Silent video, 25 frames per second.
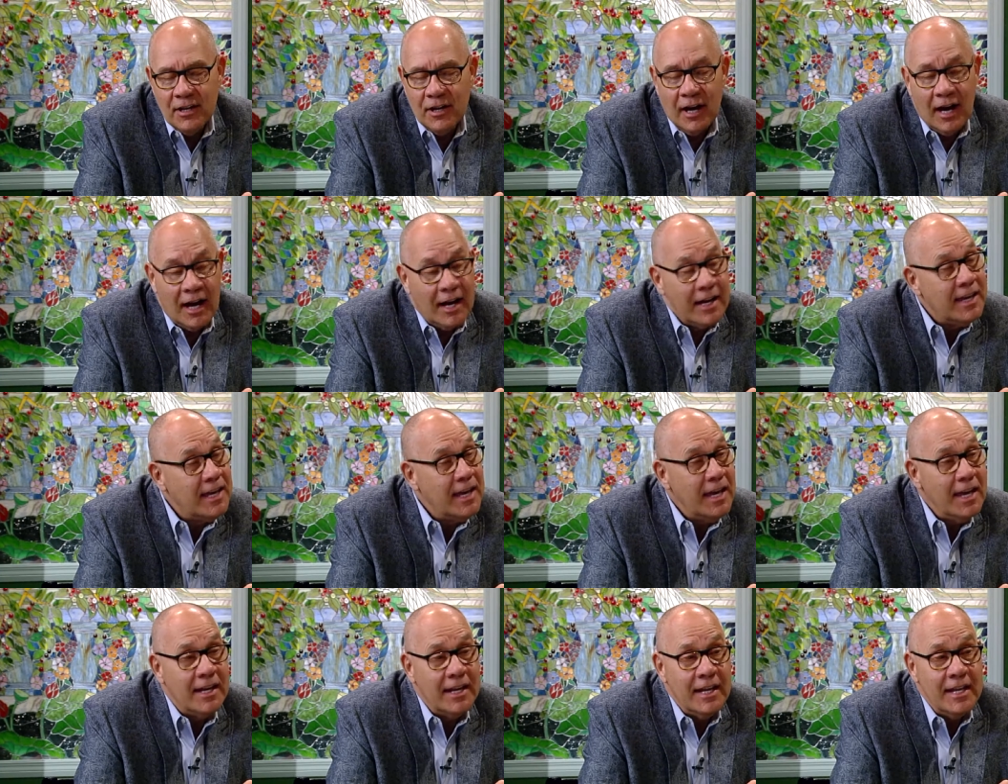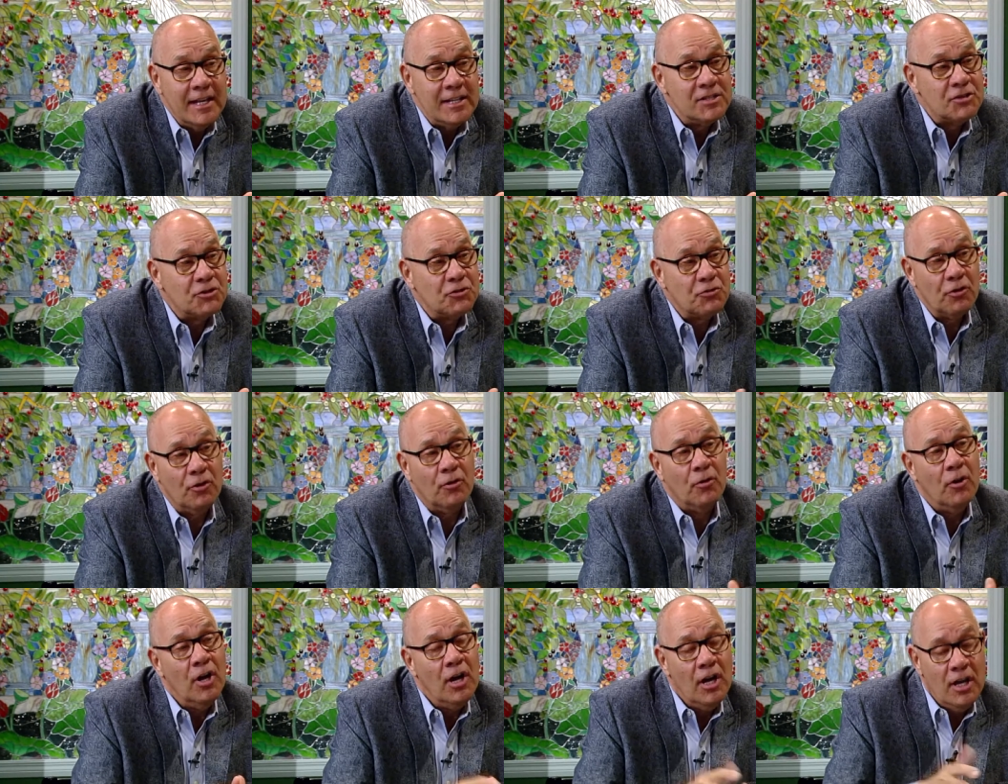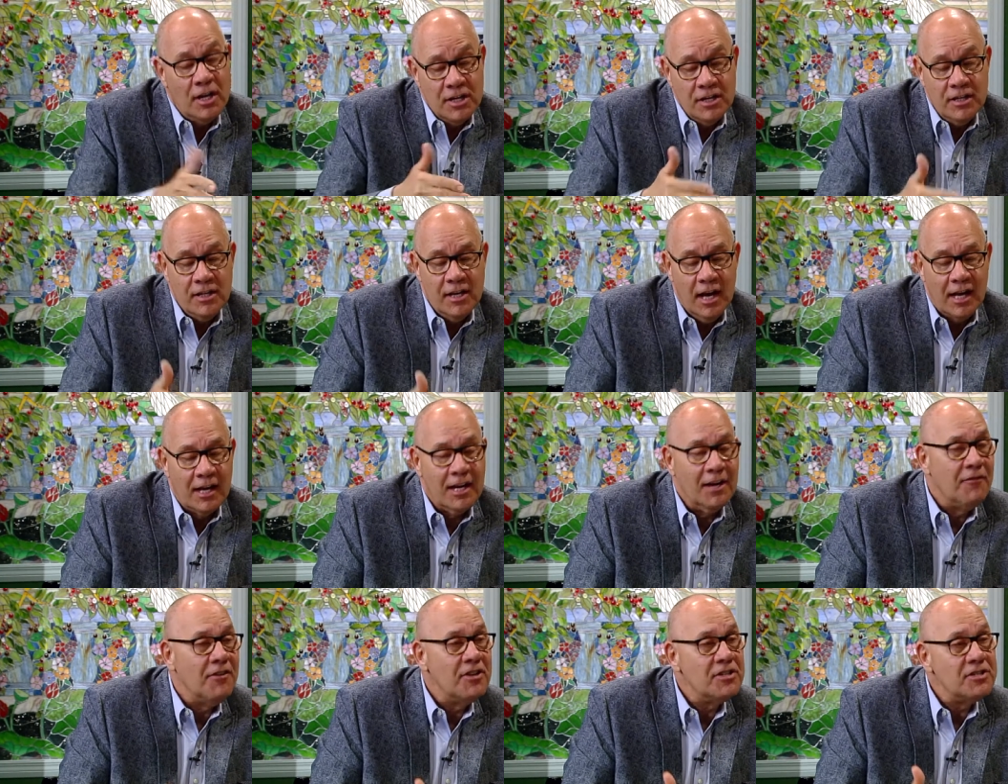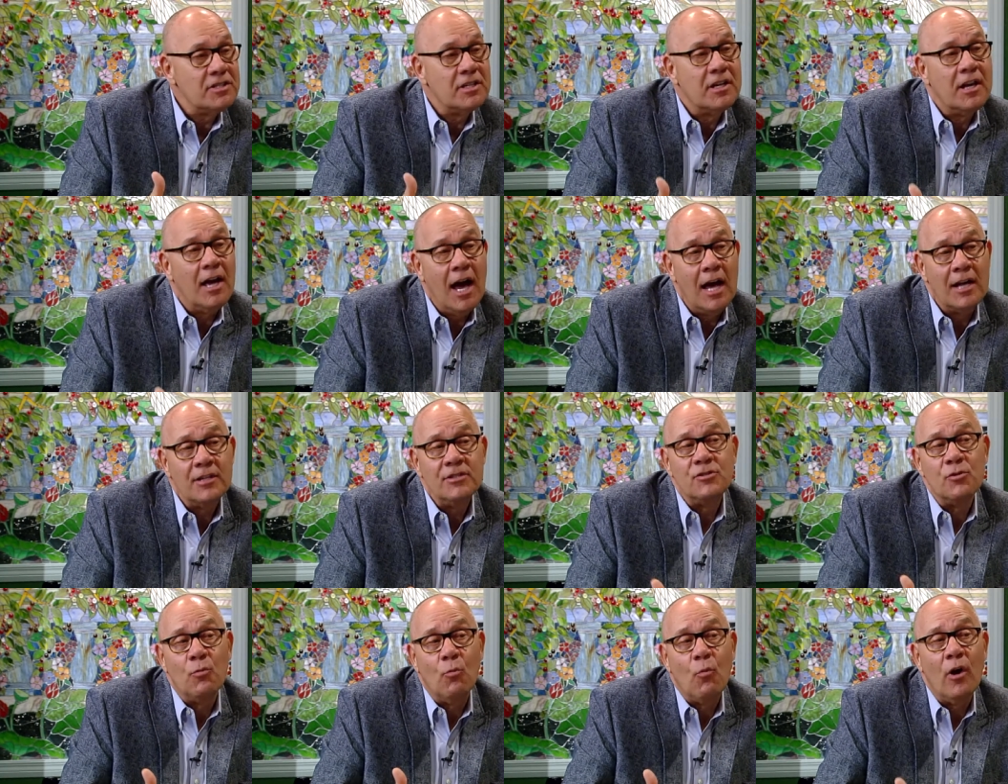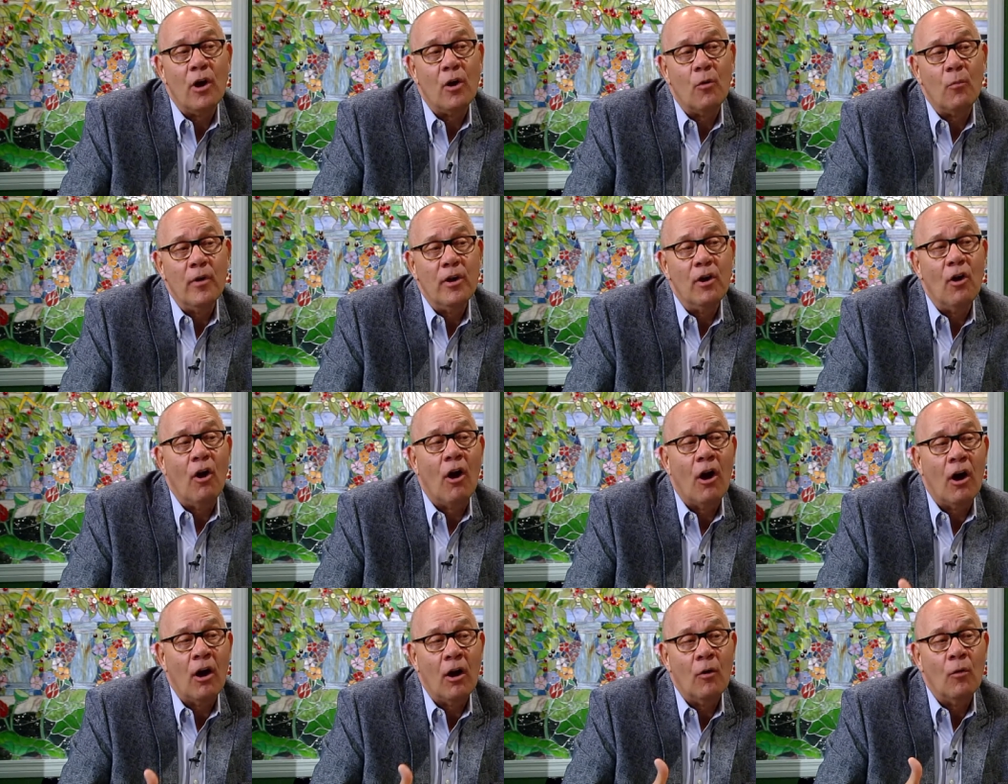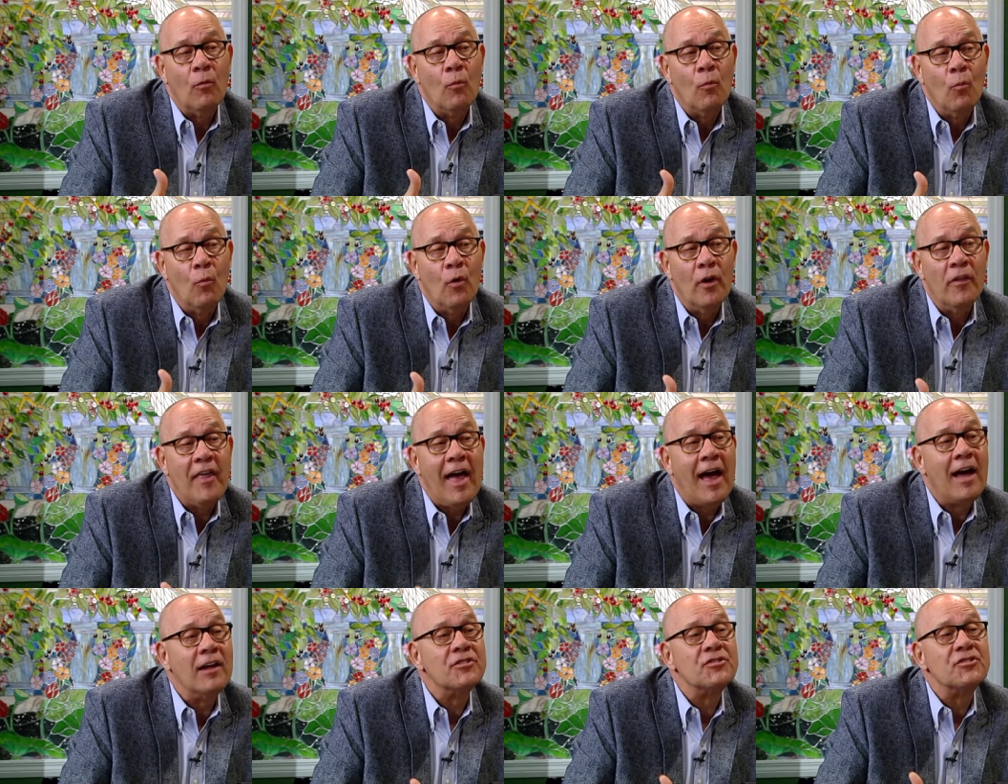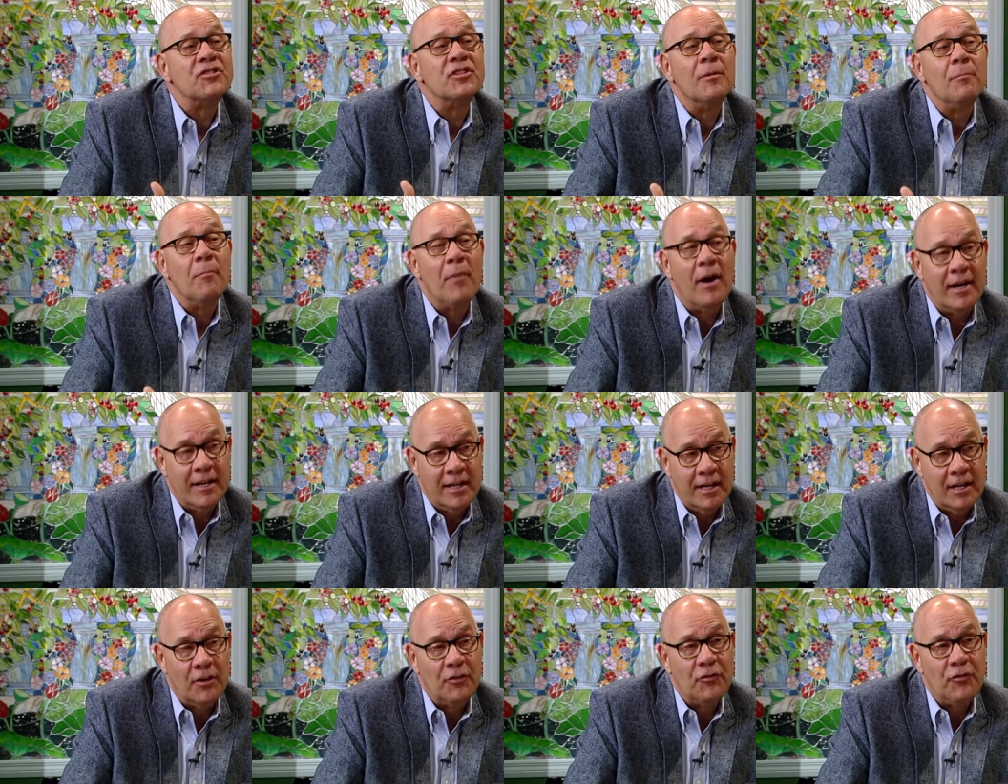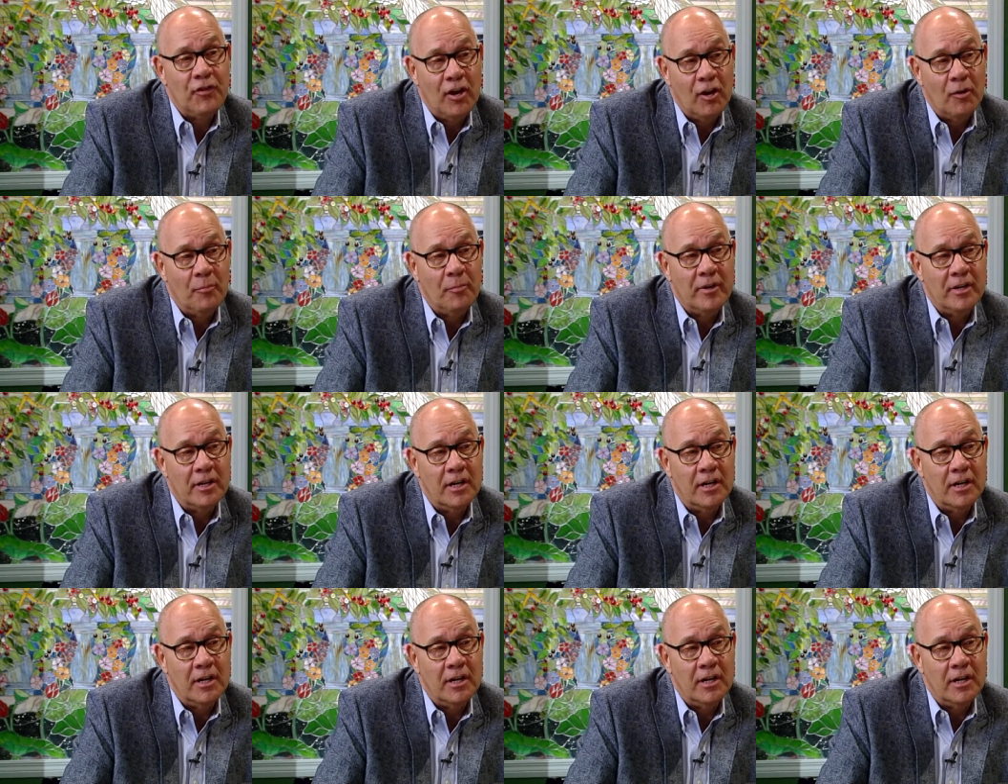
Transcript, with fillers: know, again, it's true. None of us got to where we are without somebody else helping